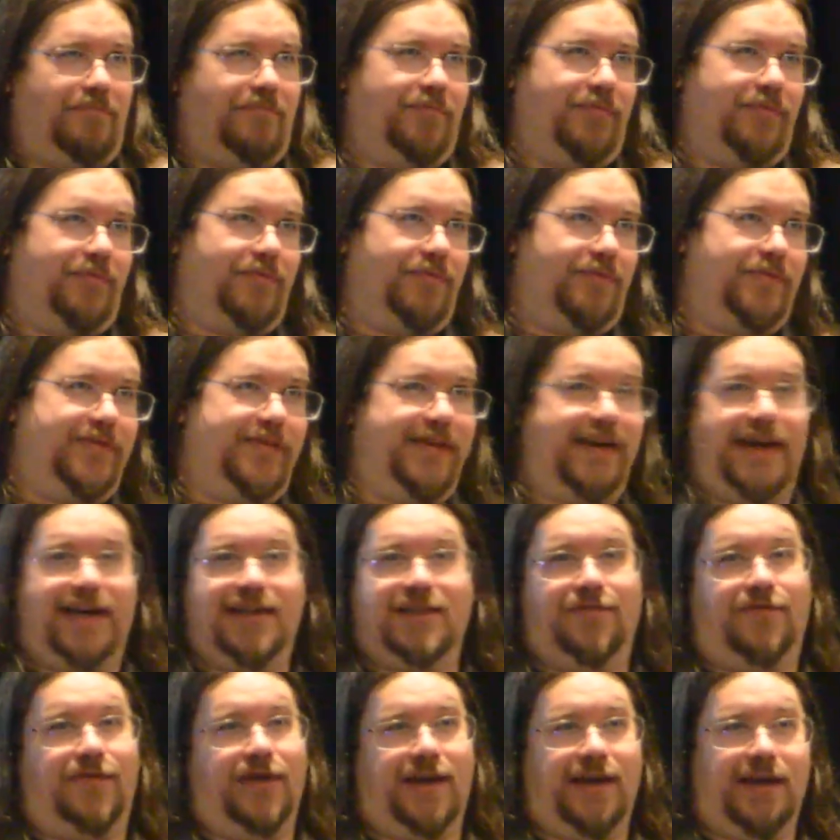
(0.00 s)

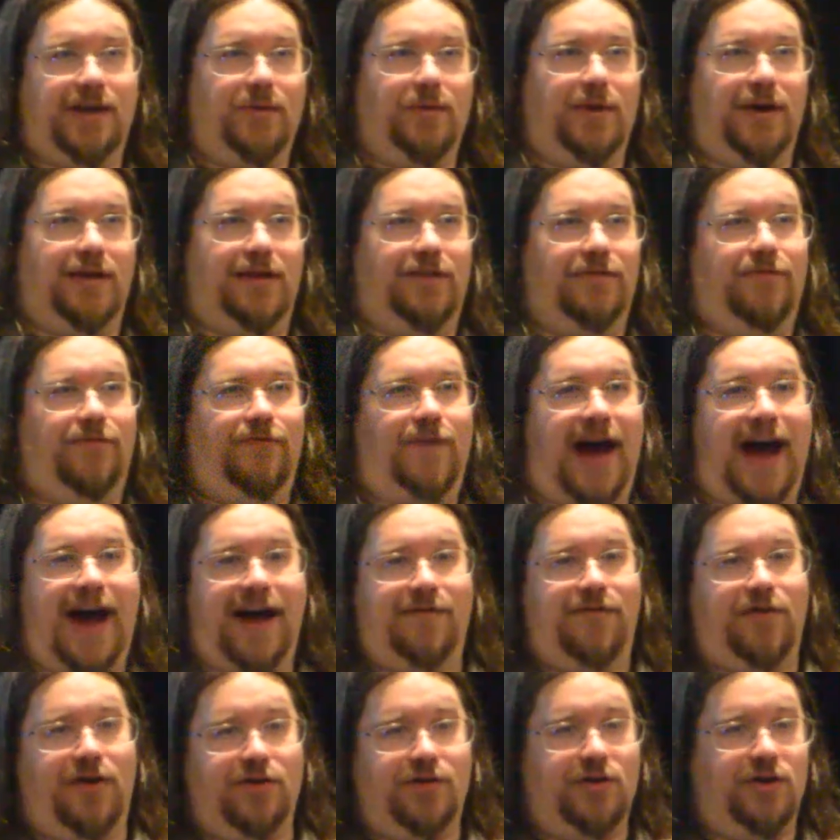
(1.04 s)
CSV with
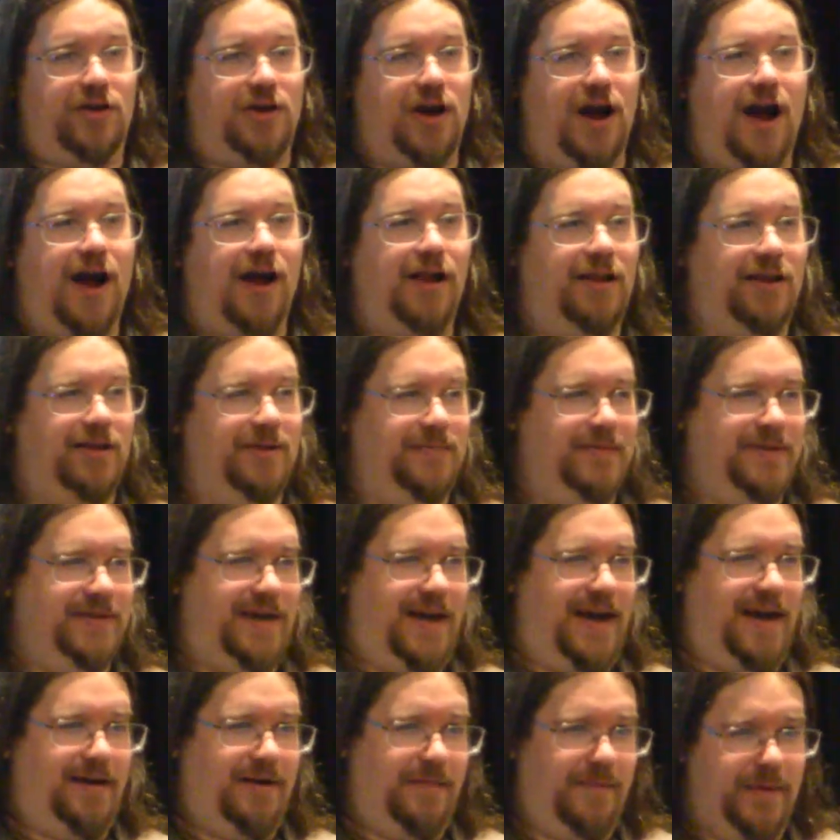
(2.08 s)
500 columns
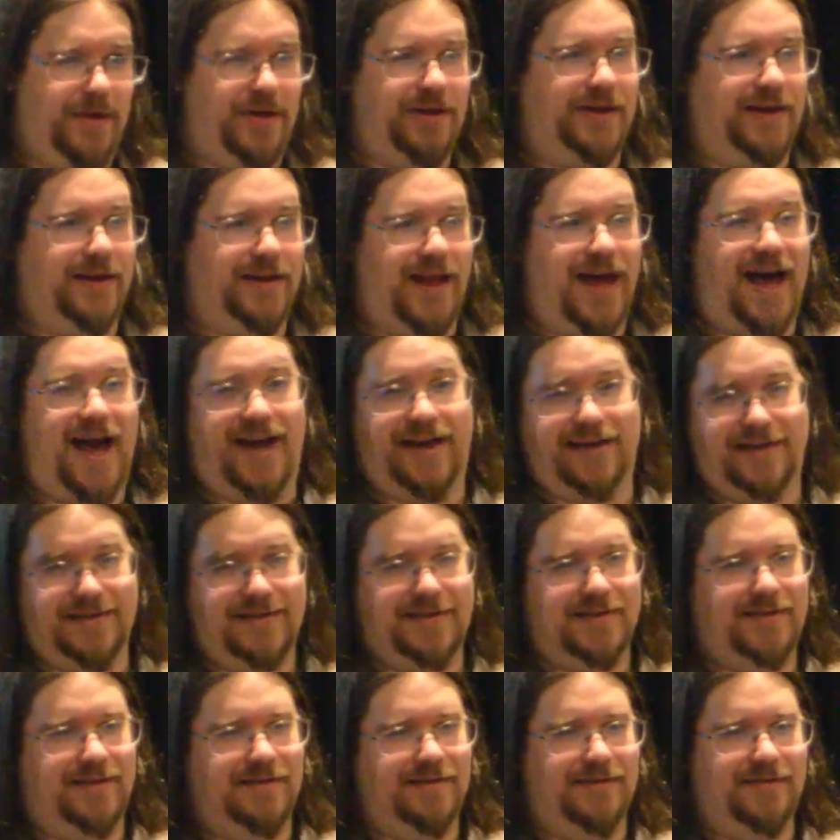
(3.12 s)
and 1 million
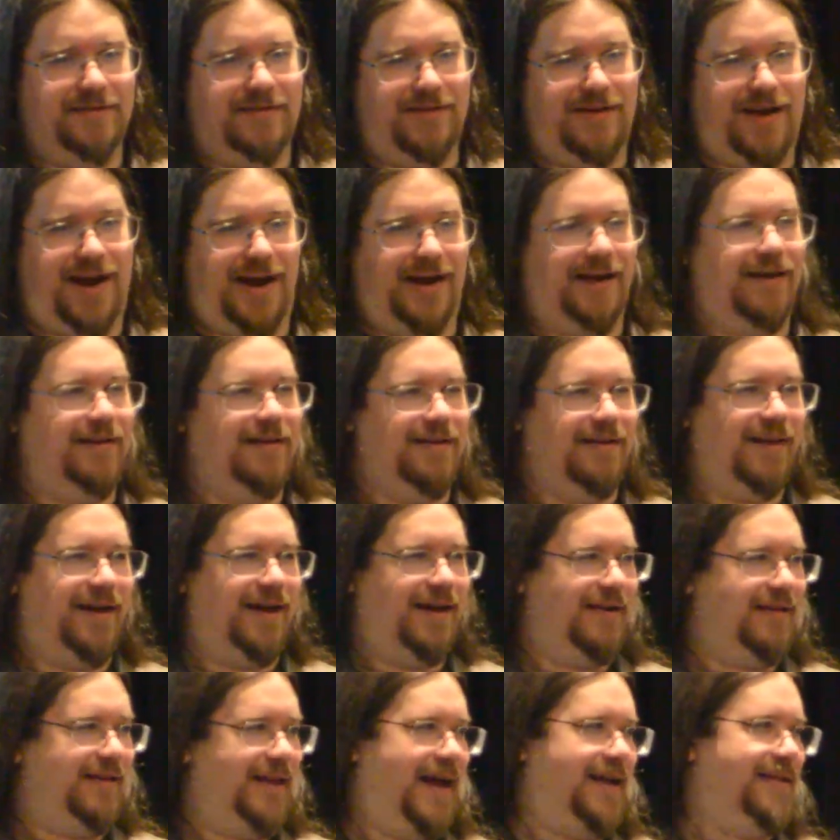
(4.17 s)
lines, right?
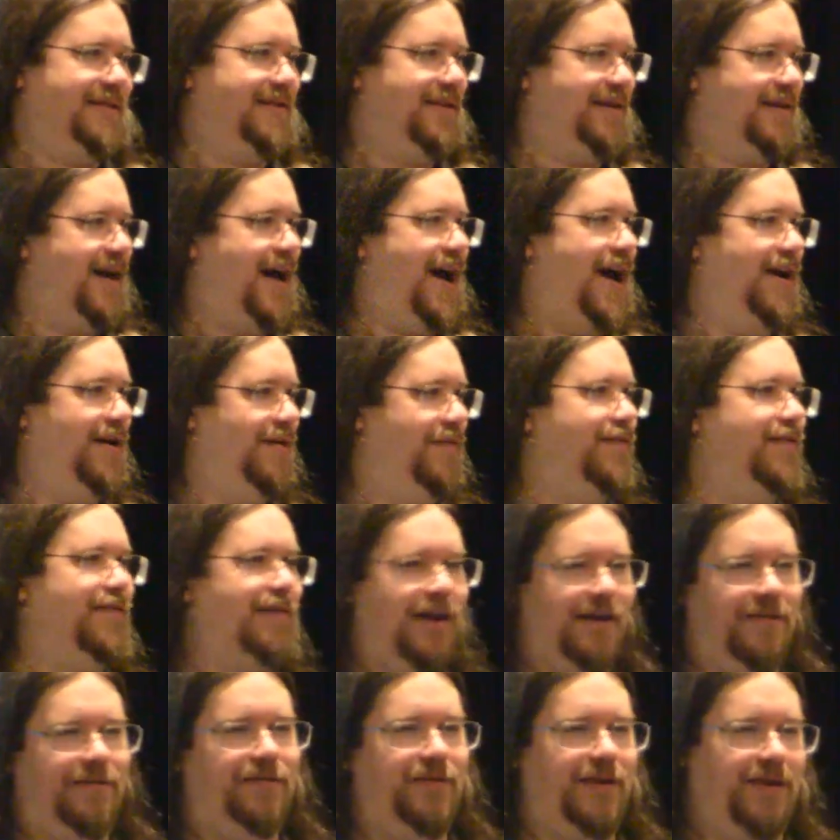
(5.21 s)
Like that's the kind of
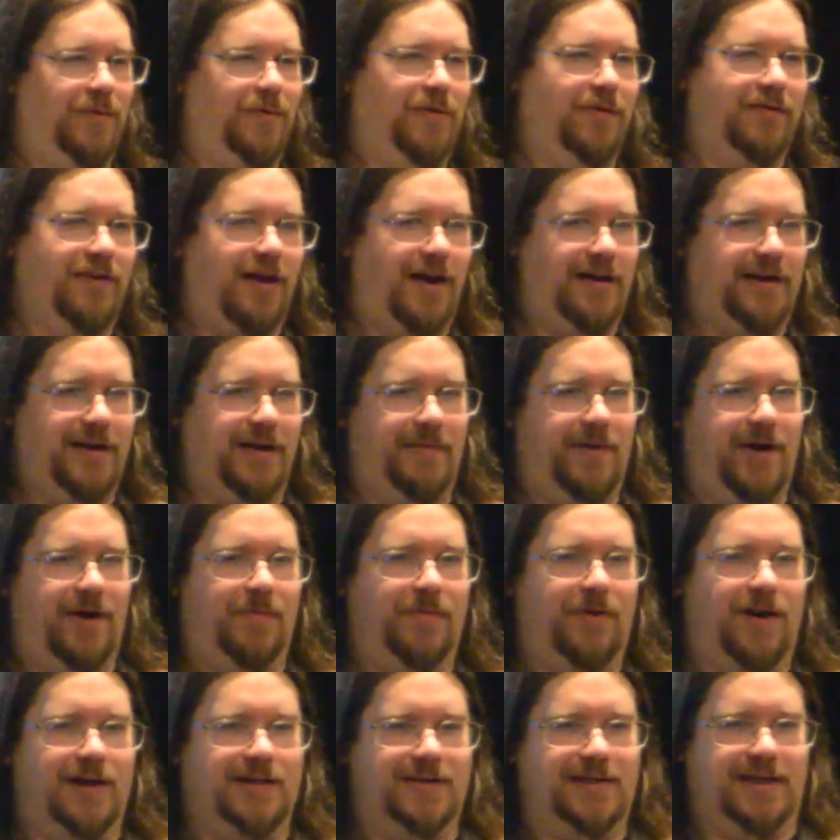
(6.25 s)
stuff that we're talking about
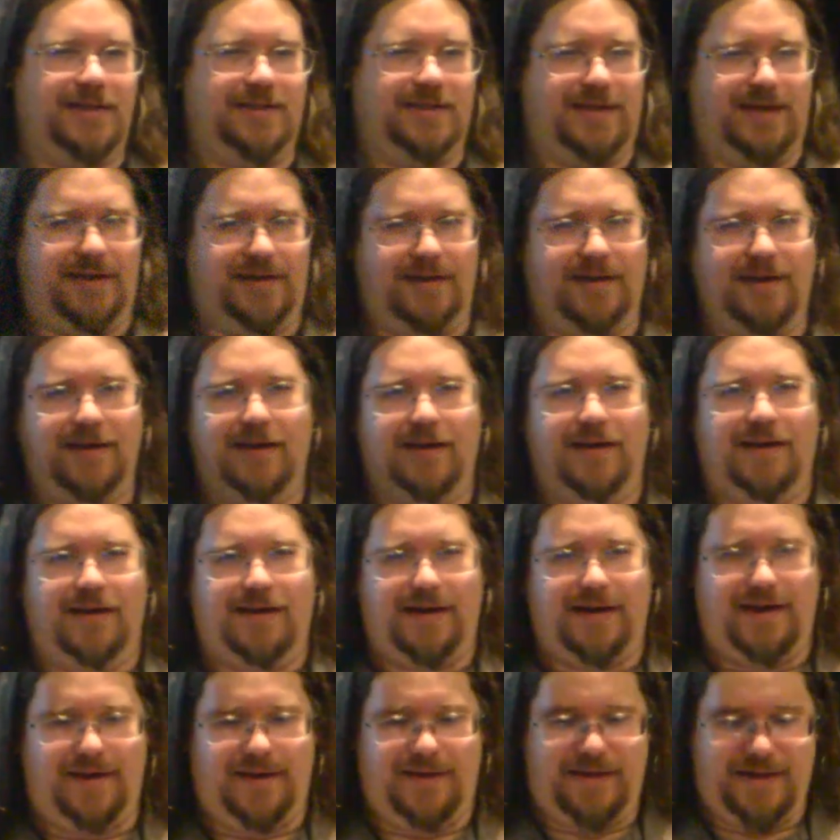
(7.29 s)
processing
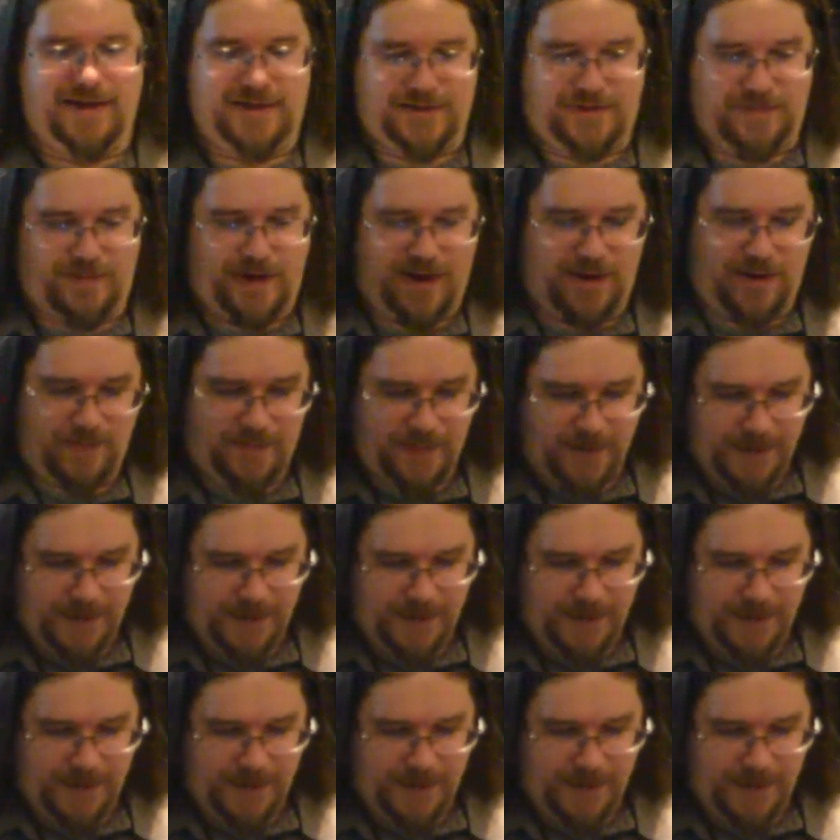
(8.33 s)
in this realm.